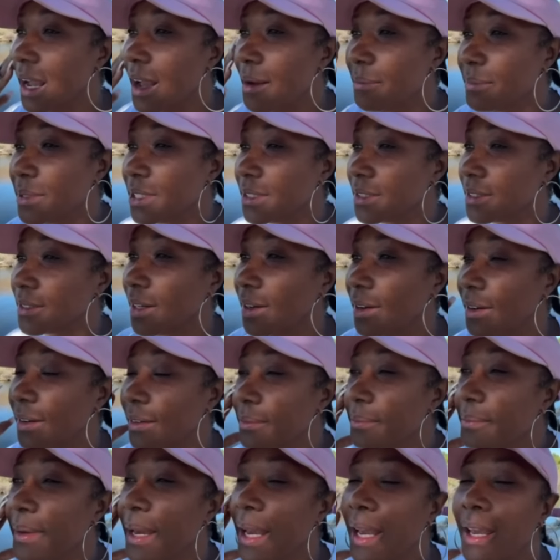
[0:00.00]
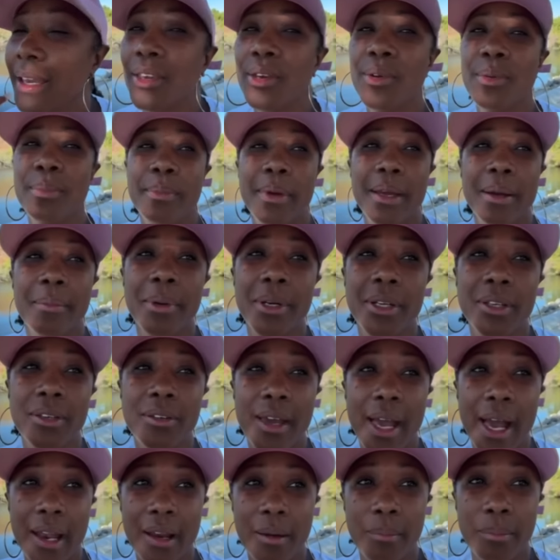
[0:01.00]
I'm just going. Hey, you remember
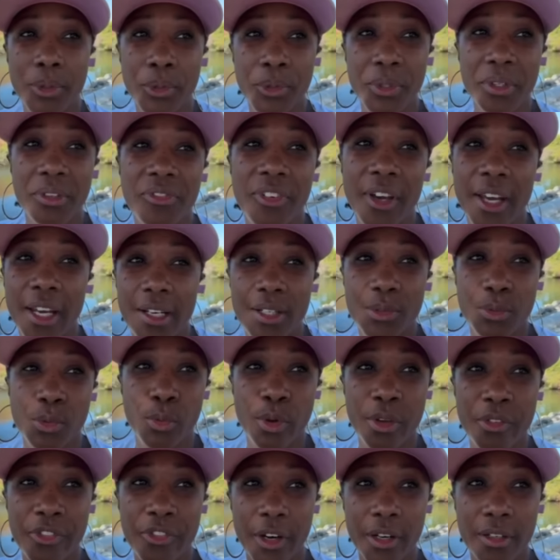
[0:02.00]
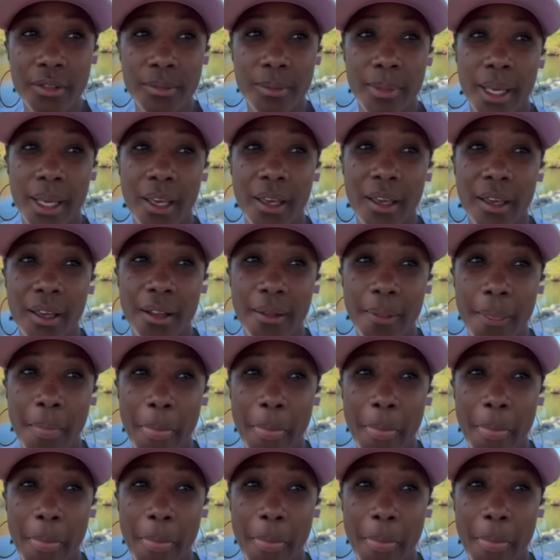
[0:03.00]
you had a booty fetish when we first met?